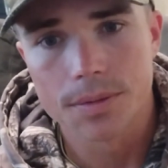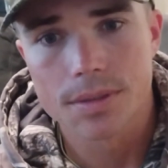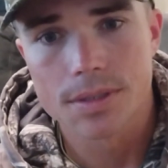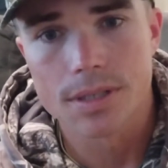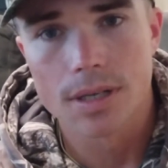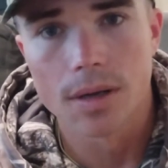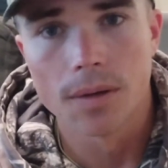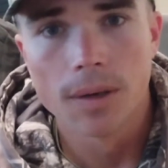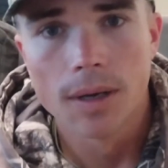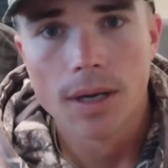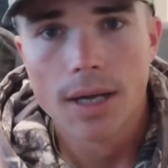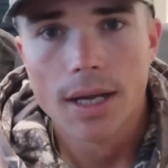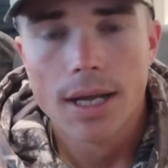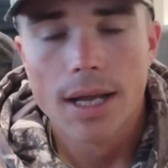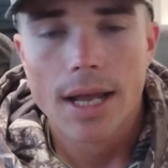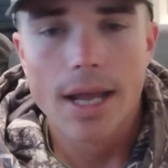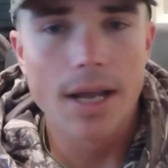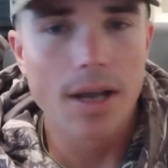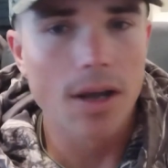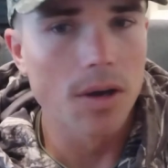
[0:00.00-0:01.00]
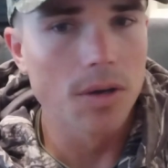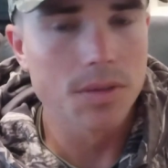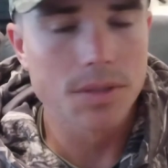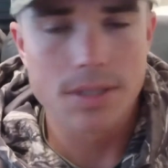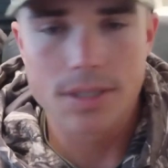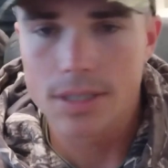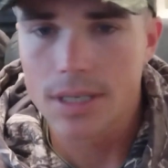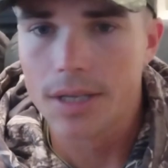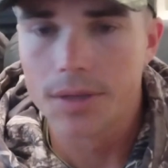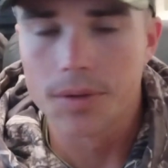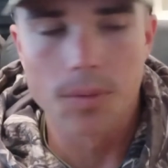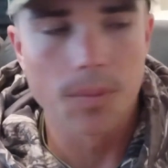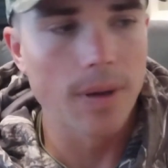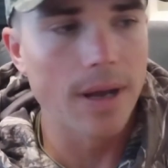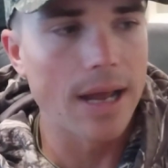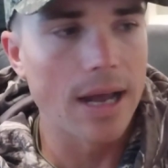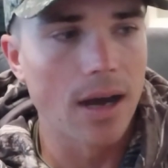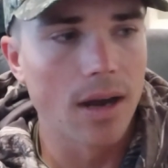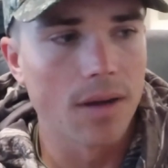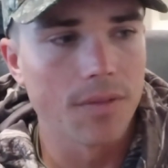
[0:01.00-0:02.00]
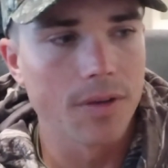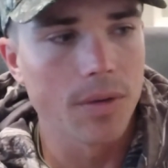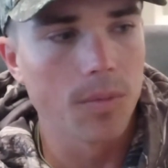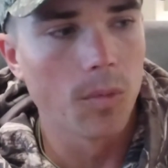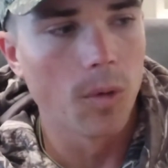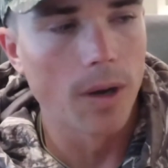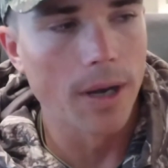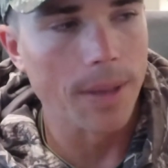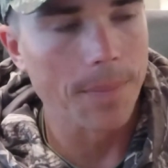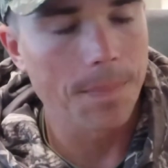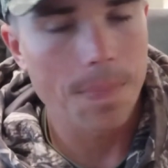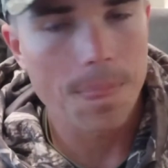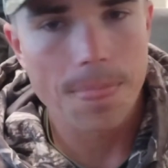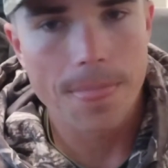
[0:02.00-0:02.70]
So it goes either way, however you want it.